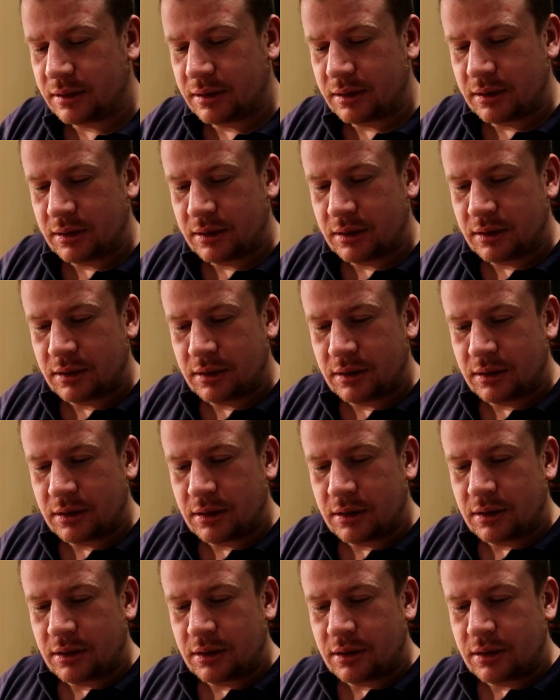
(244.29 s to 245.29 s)

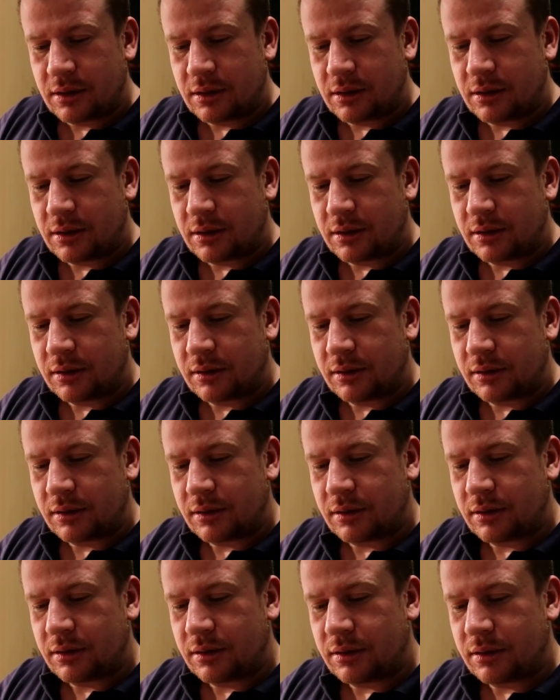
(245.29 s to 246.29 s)

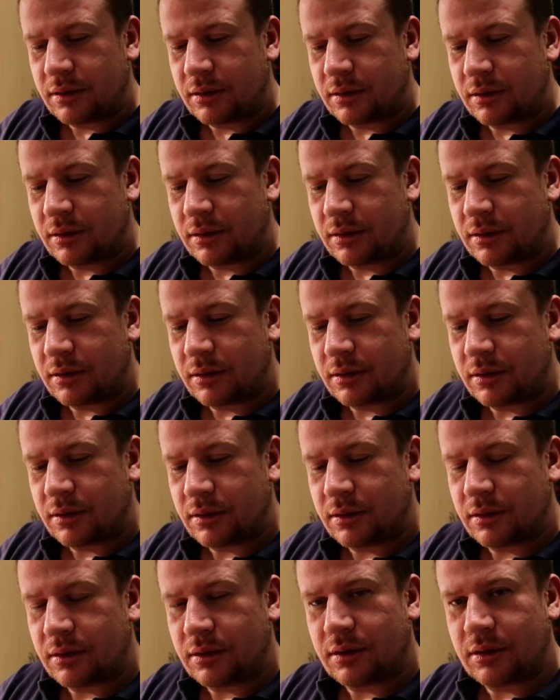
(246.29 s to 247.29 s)

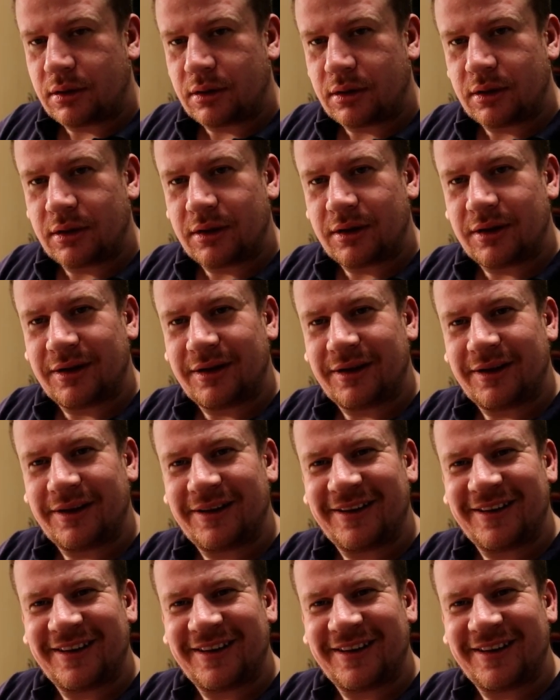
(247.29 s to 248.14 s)
(no one is talking)